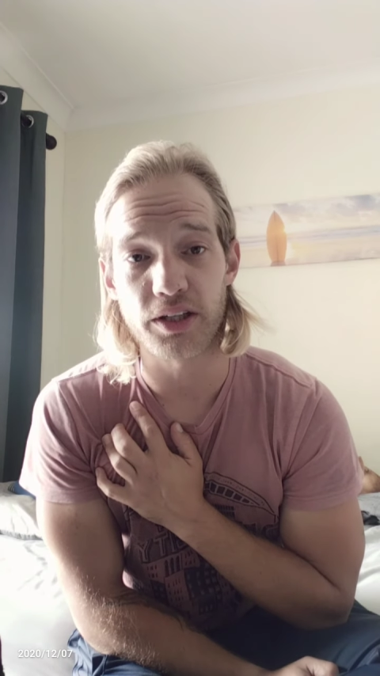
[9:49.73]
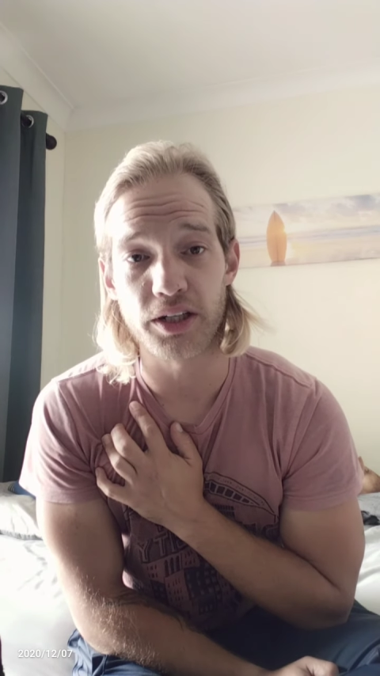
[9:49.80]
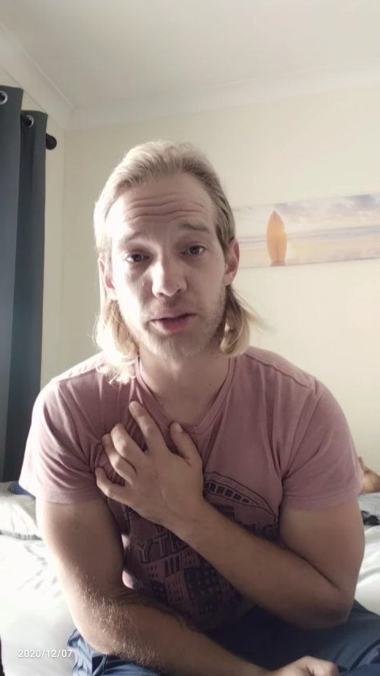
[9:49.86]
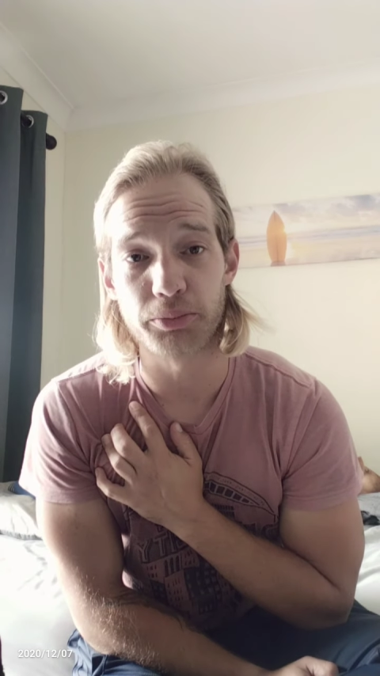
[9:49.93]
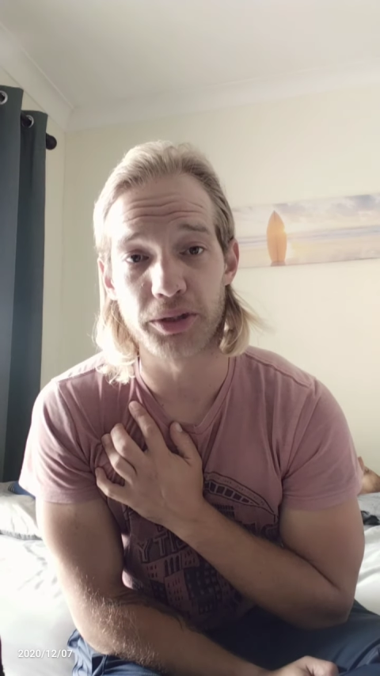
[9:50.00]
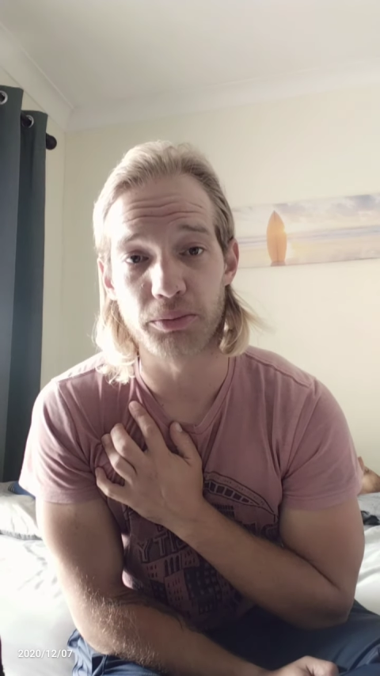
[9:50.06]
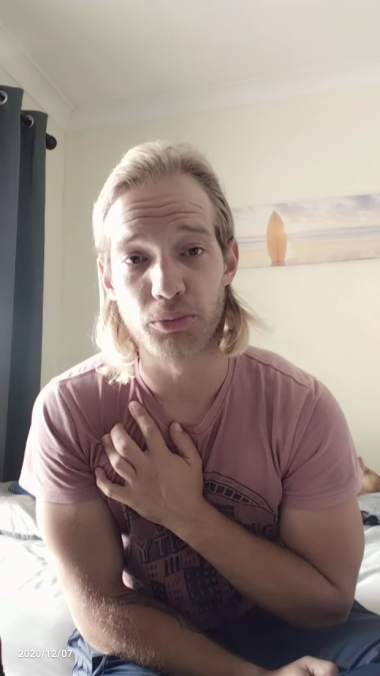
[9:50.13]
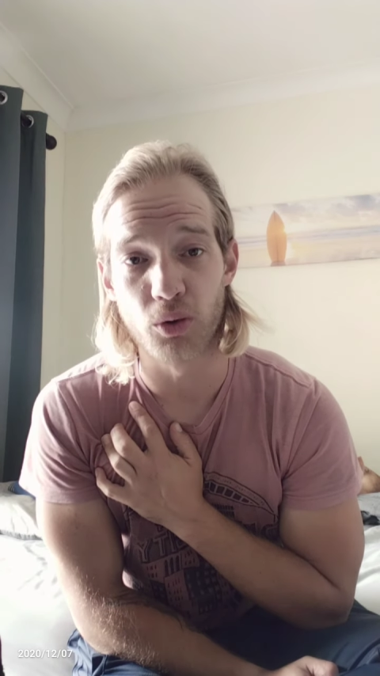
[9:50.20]
in a
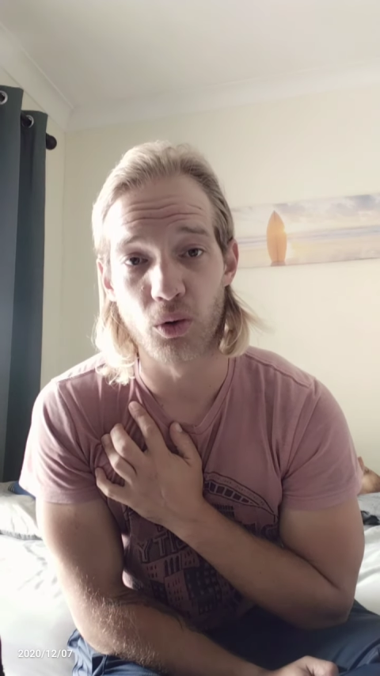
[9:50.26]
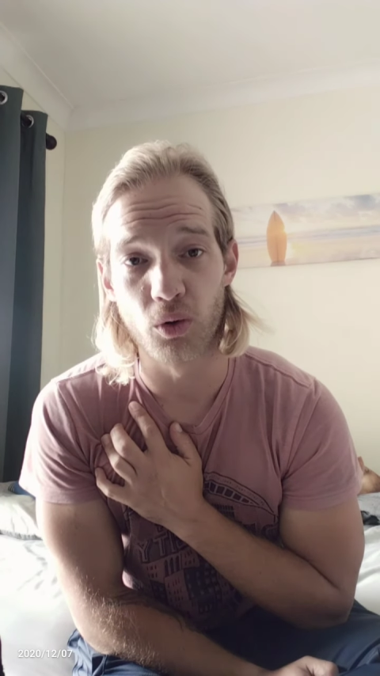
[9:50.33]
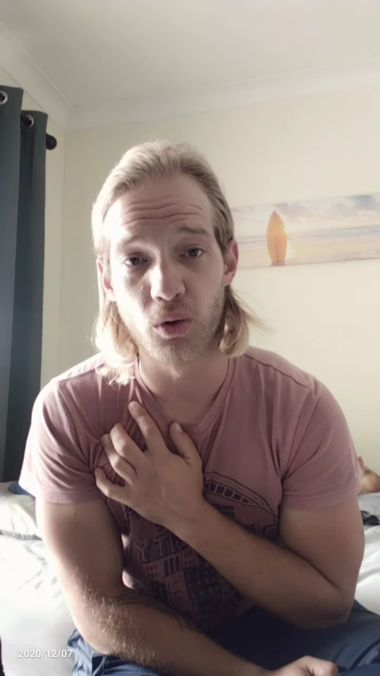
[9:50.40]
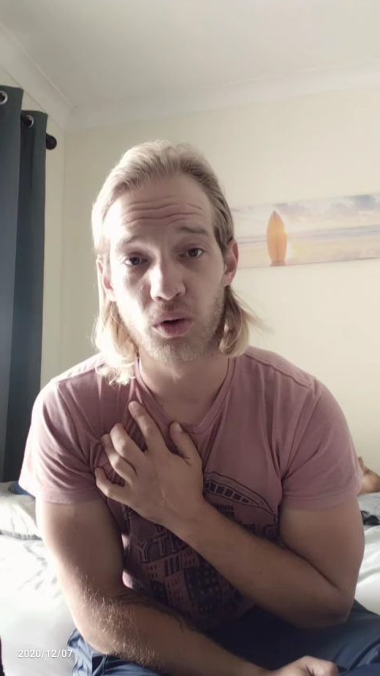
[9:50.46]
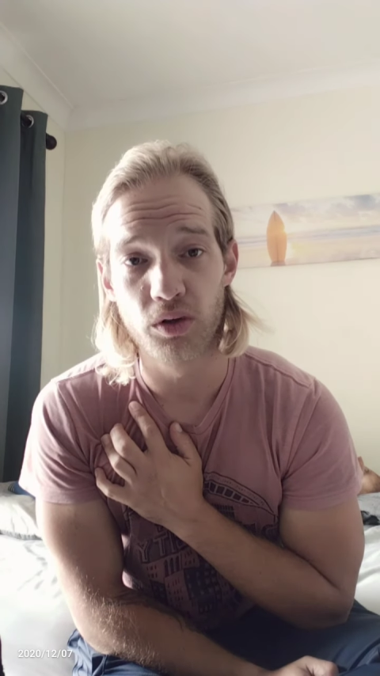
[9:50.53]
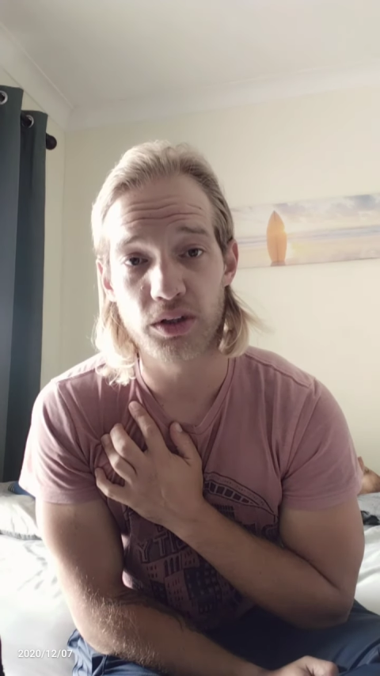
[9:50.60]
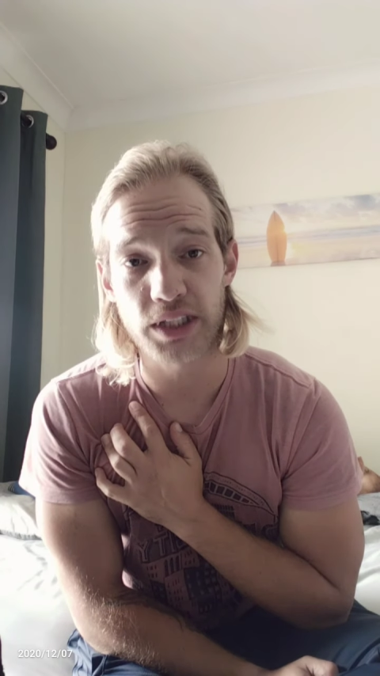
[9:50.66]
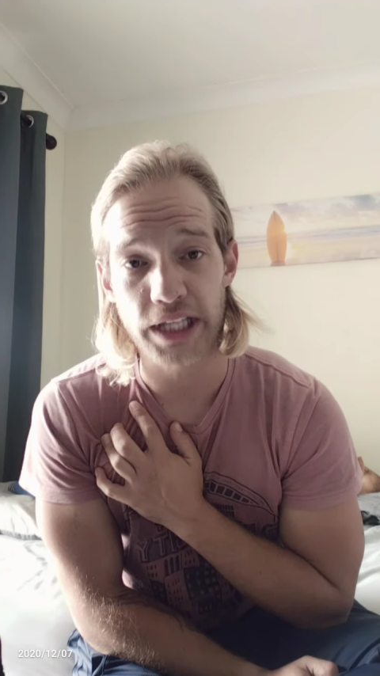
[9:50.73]
bit more
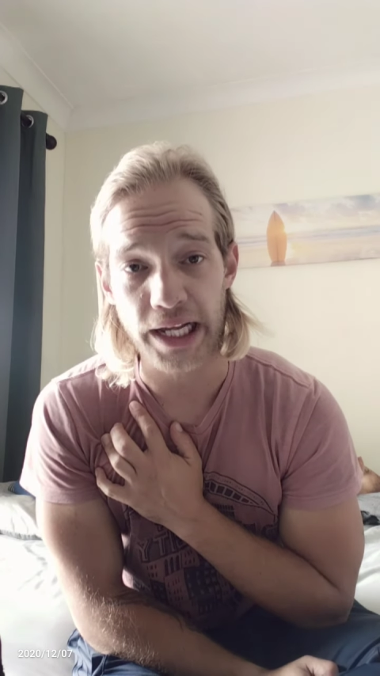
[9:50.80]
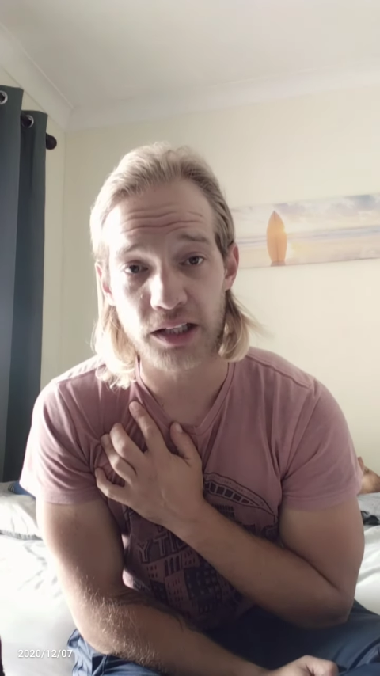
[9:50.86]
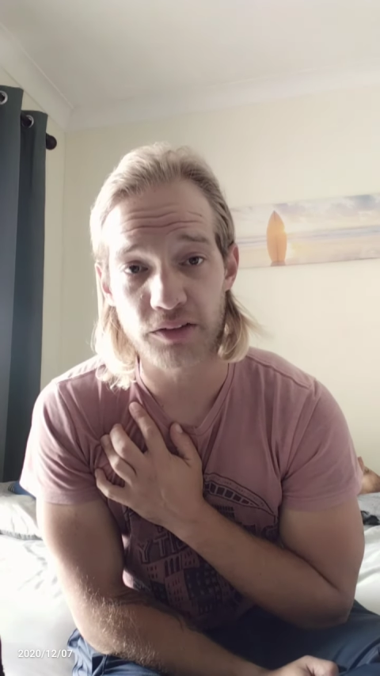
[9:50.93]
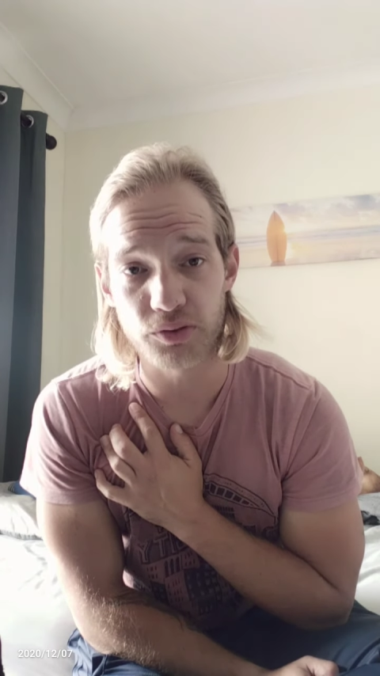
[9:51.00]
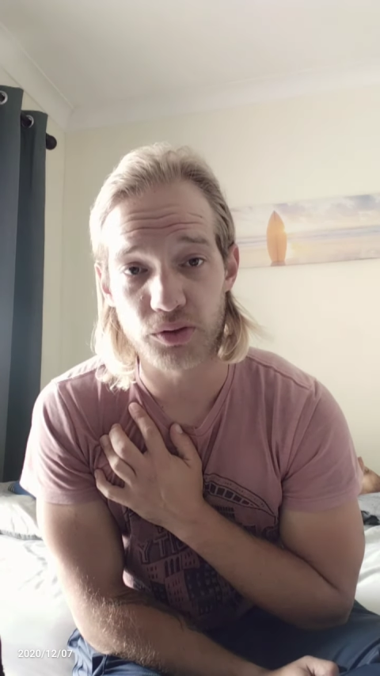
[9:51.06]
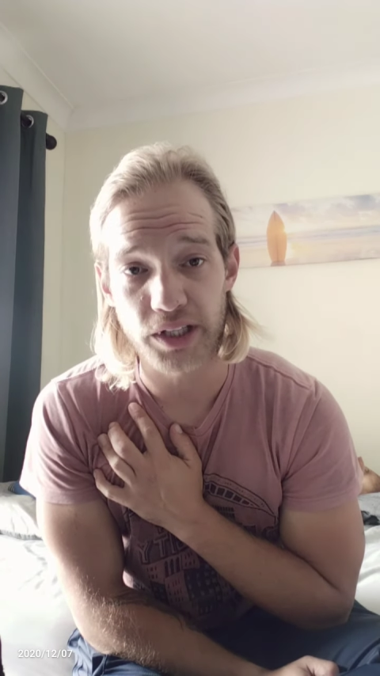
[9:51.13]
tactful,